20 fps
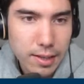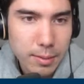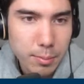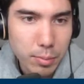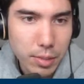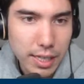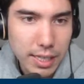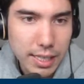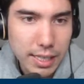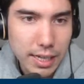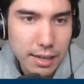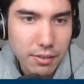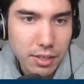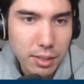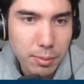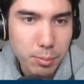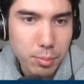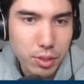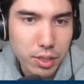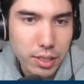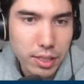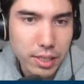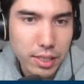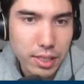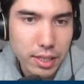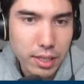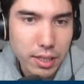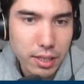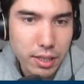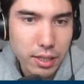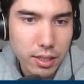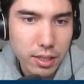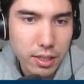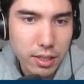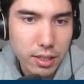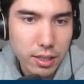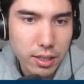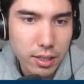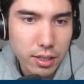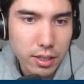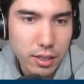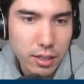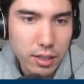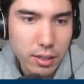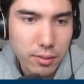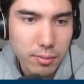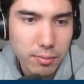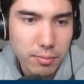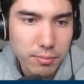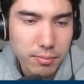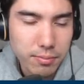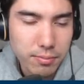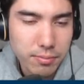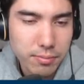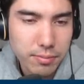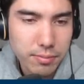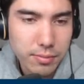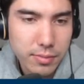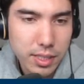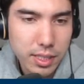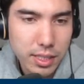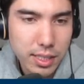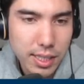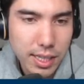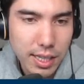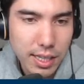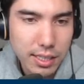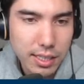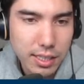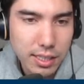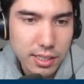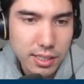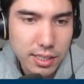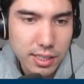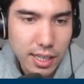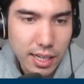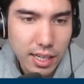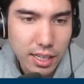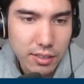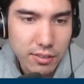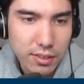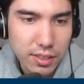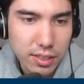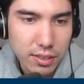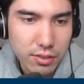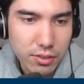Black having to play kind of to the side of it,